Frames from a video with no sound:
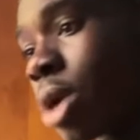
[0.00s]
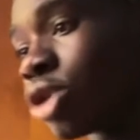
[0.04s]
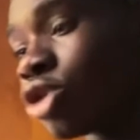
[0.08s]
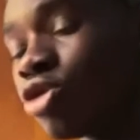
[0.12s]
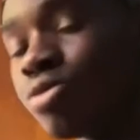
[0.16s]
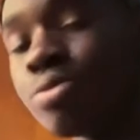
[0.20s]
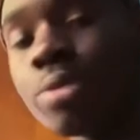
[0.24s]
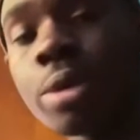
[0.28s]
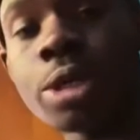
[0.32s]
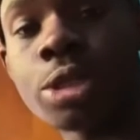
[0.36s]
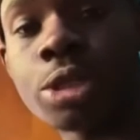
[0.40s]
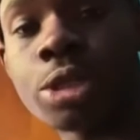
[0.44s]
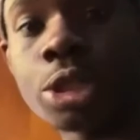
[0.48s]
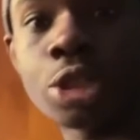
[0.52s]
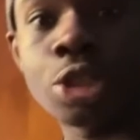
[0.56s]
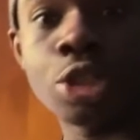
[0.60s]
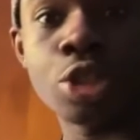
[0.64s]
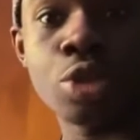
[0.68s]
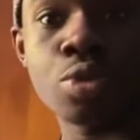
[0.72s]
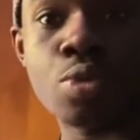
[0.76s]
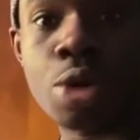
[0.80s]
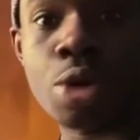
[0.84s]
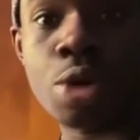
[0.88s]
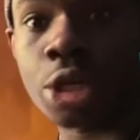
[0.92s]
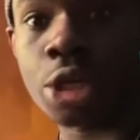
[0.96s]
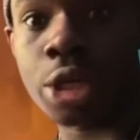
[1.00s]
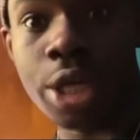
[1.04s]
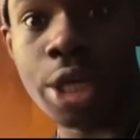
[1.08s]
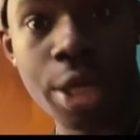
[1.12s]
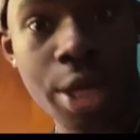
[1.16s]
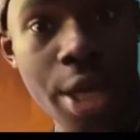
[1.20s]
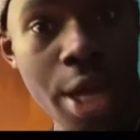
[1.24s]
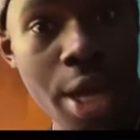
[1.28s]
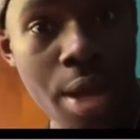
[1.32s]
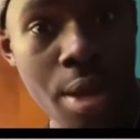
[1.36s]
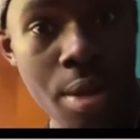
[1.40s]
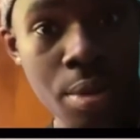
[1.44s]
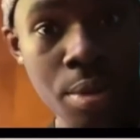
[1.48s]
you basically just want to lay
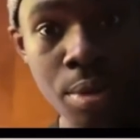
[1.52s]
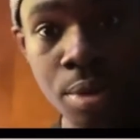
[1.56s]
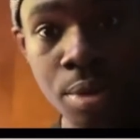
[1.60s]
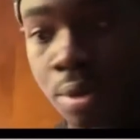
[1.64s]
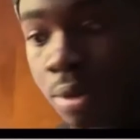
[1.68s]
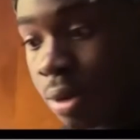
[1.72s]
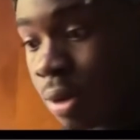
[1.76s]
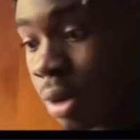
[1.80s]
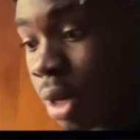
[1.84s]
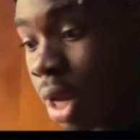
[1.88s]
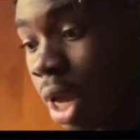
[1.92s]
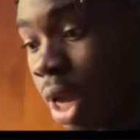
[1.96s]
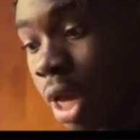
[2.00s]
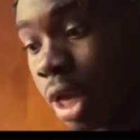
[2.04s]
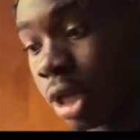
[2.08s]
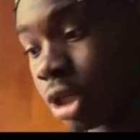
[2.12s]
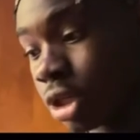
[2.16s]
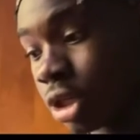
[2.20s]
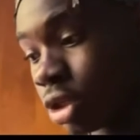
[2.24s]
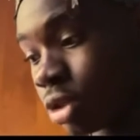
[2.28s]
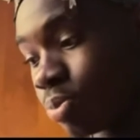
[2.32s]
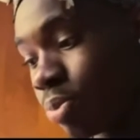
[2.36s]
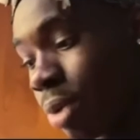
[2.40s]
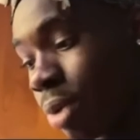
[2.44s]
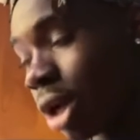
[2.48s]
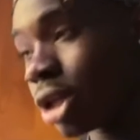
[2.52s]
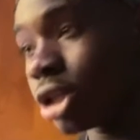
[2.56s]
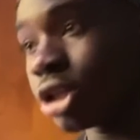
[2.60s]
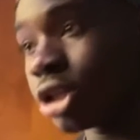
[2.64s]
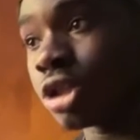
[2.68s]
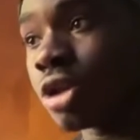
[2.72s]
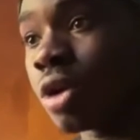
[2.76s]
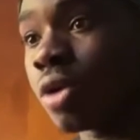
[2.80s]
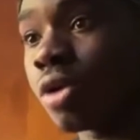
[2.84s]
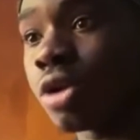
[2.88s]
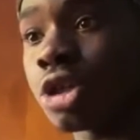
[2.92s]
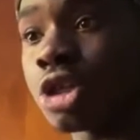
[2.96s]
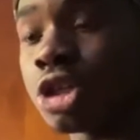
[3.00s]
and just probably just
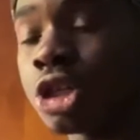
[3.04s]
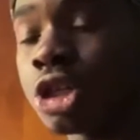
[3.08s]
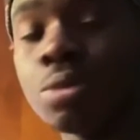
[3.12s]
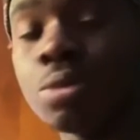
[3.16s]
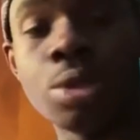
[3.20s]
go to sleep.